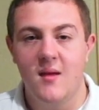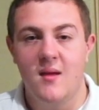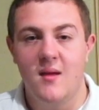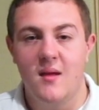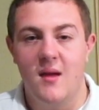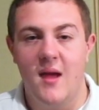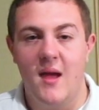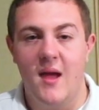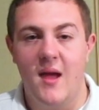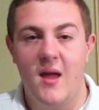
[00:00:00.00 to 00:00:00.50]

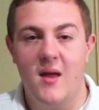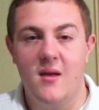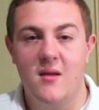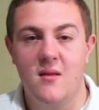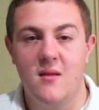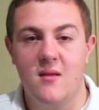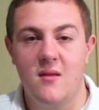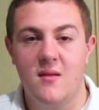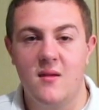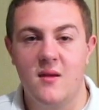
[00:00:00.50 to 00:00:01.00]

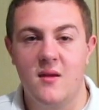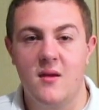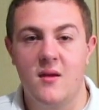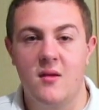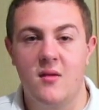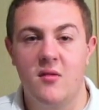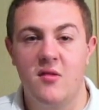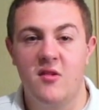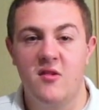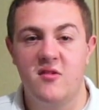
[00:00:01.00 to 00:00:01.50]
And,
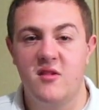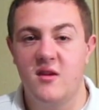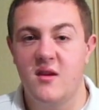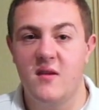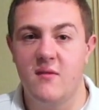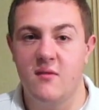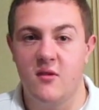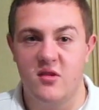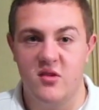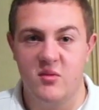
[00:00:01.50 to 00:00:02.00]
there's a
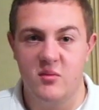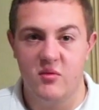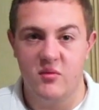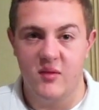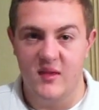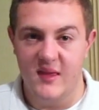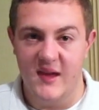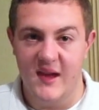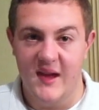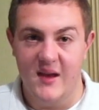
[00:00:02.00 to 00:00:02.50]
difference
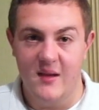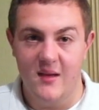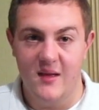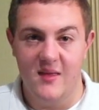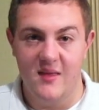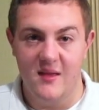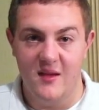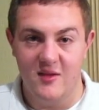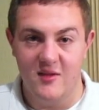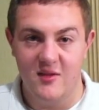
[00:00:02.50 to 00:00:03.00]
between that
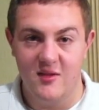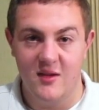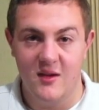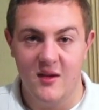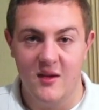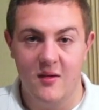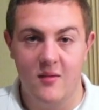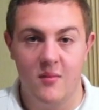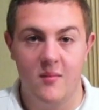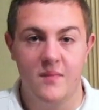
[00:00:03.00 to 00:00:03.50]
and this,
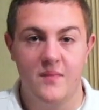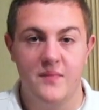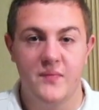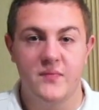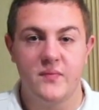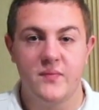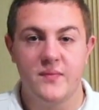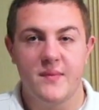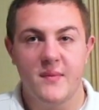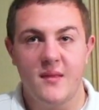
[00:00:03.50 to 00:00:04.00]

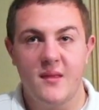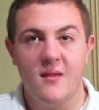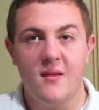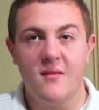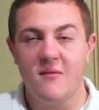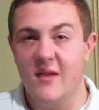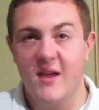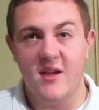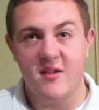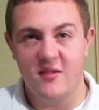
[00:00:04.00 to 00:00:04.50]

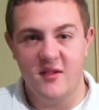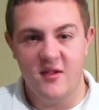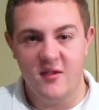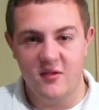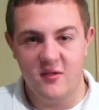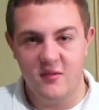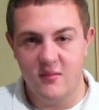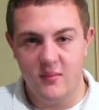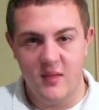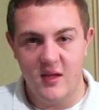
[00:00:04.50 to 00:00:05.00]

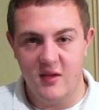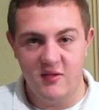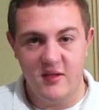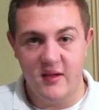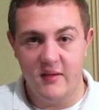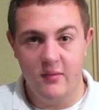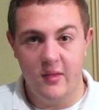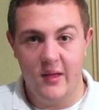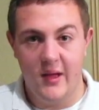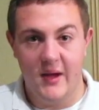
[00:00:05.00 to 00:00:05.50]
Vaccines, they
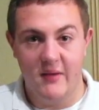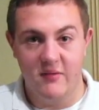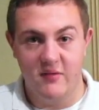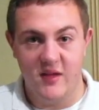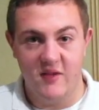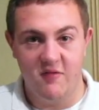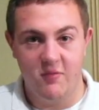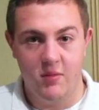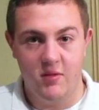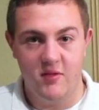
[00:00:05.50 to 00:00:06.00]
save lives.
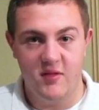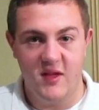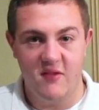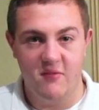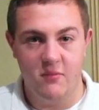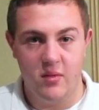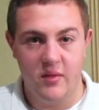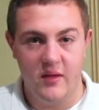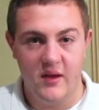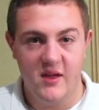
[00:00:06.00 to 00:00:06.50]
They've
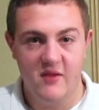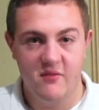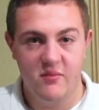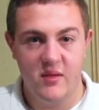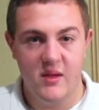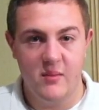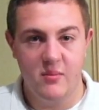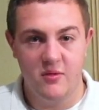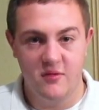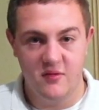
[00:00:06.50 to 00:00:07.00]
saved plenty of
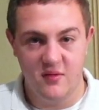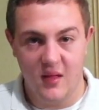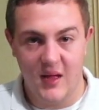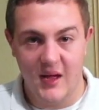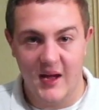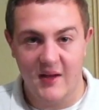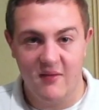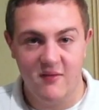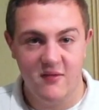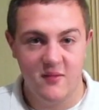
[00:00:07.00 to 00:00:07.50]
people's
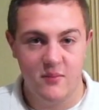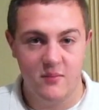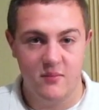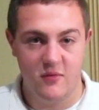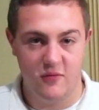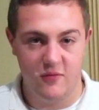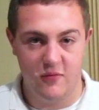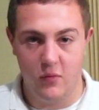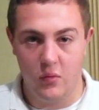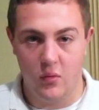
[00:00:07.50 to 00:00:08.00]
lives
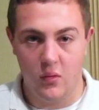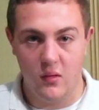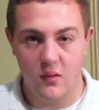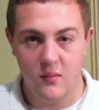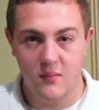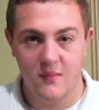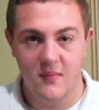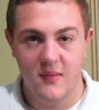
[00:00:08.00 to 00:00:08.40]
before,